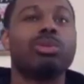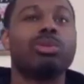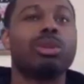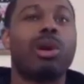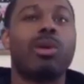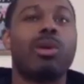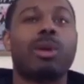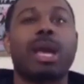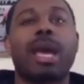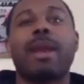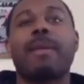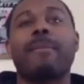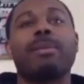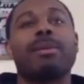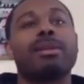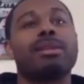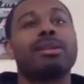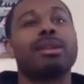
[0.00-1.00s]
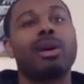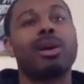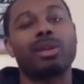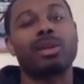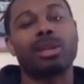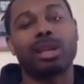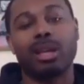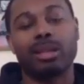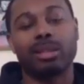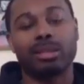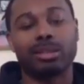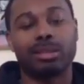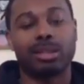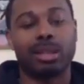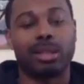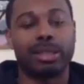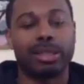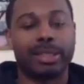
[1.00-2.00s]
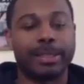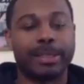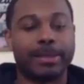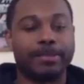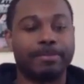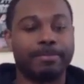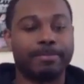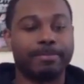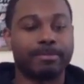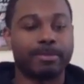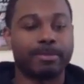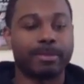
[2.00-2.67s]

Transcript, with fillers: you know, kind of put it all together. Um mm.